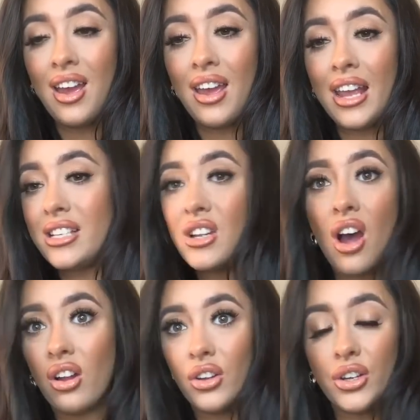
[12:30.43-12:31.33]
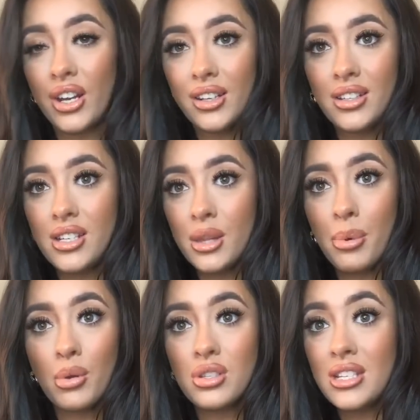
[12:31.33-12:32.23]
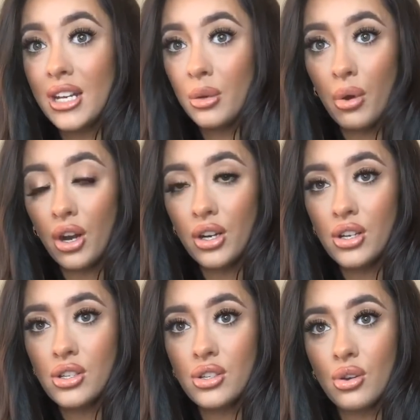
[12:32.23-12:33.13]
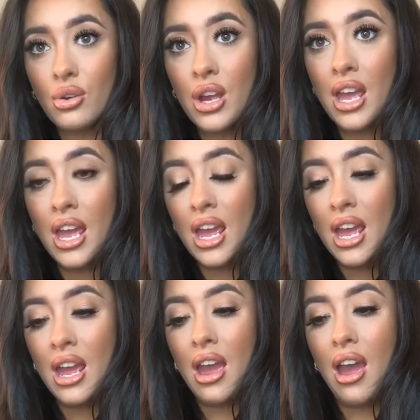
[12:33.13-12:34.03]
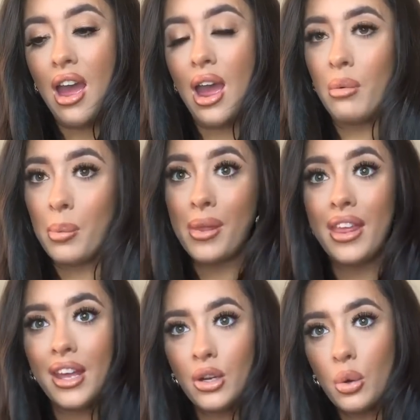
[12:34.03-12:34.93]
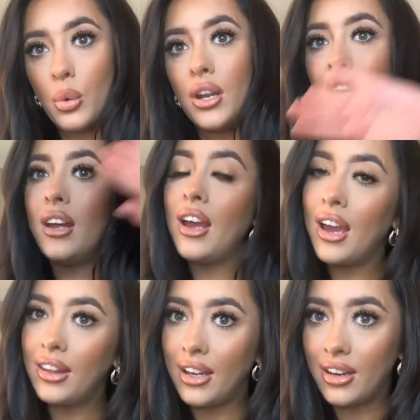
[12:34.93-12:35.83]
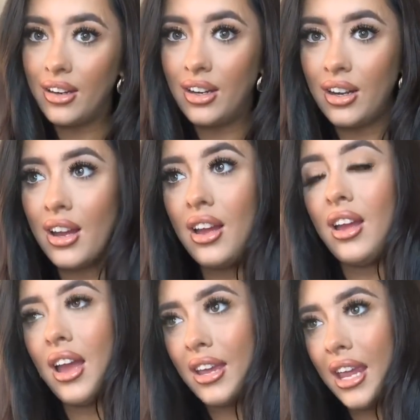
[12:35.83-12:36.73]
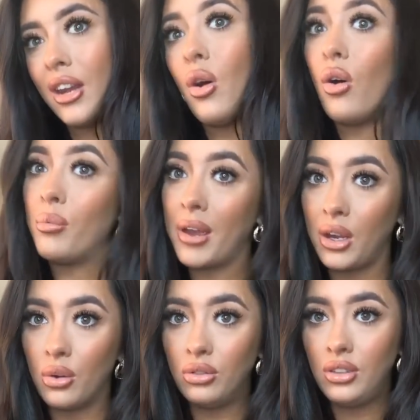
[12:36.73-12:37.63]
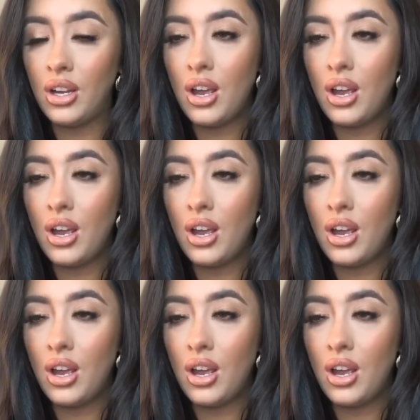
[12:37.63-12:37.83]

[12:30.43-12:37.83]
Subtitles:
He's not allowed into the postnatal ward, so I will be then going in there again on my own.